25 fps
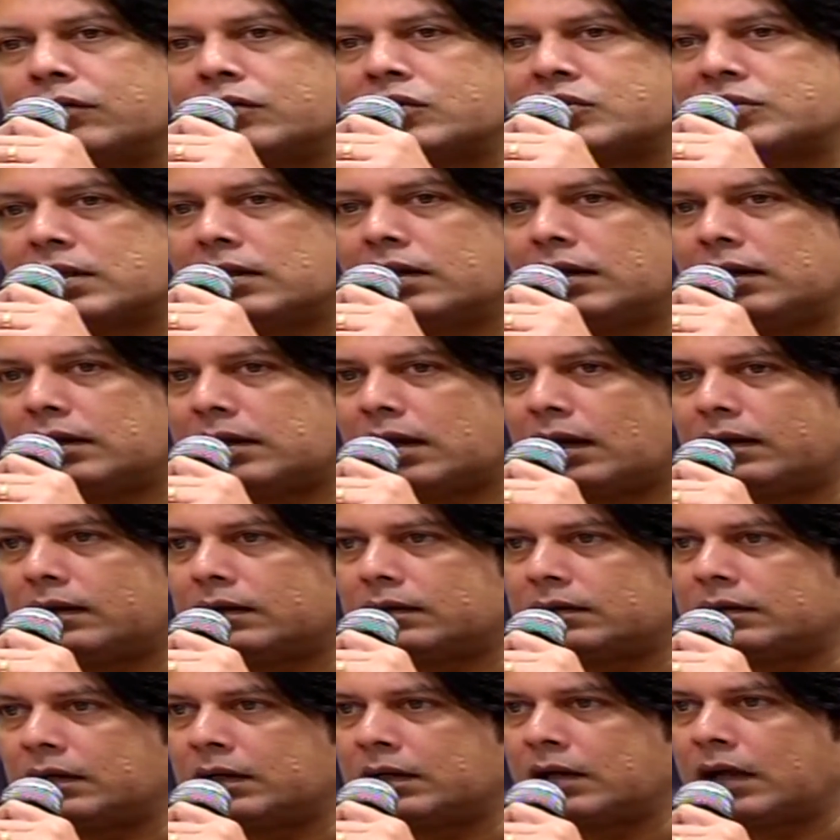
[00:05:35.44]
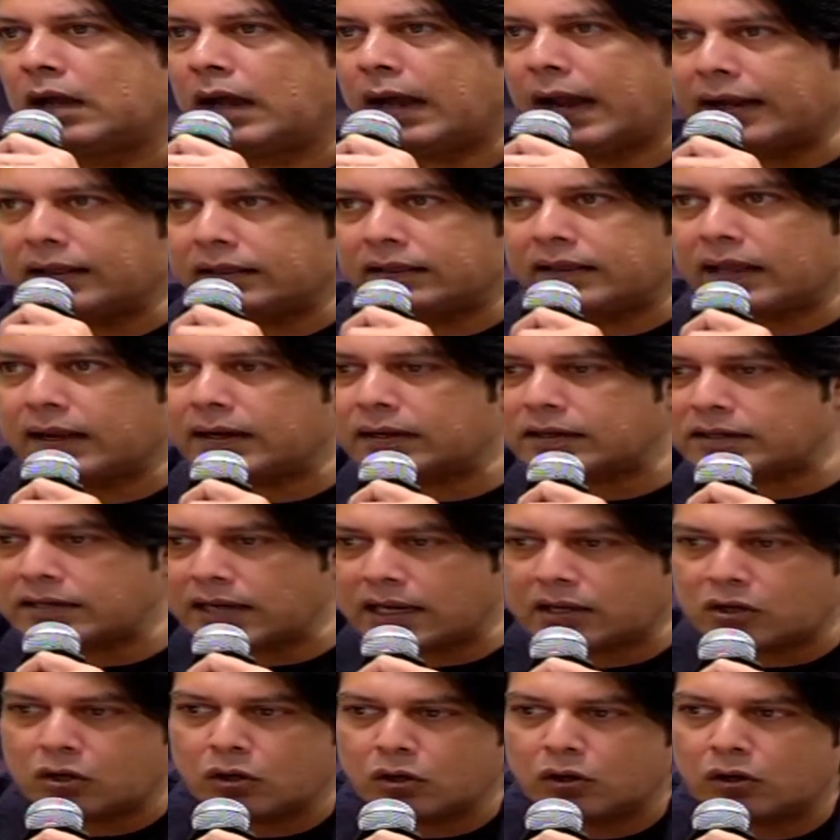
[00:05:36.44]
of the serial killer, and then
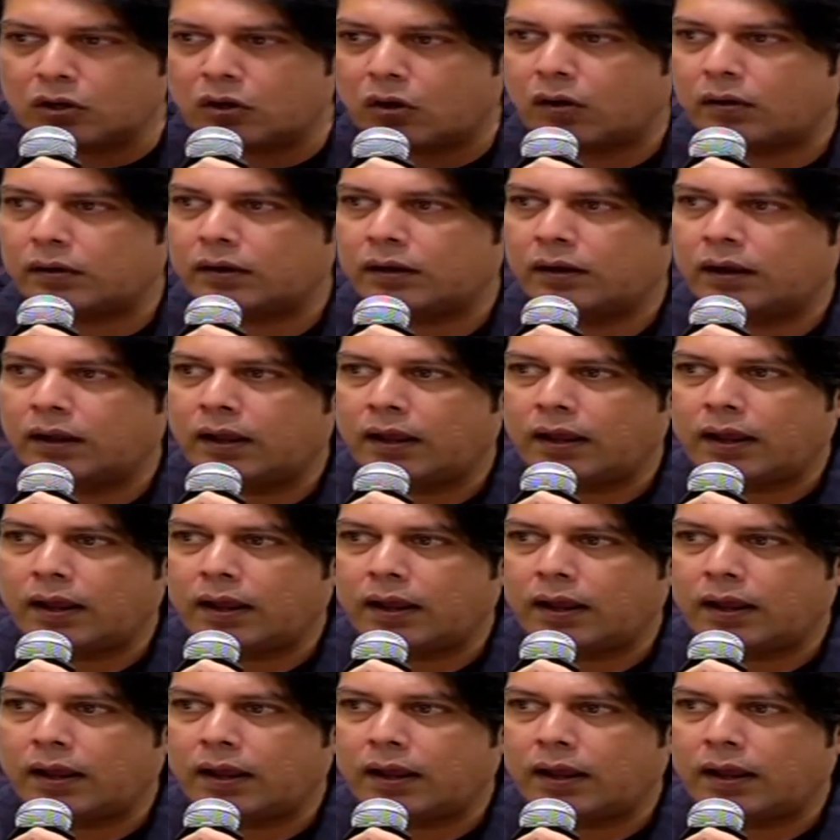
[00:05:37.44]
take you along,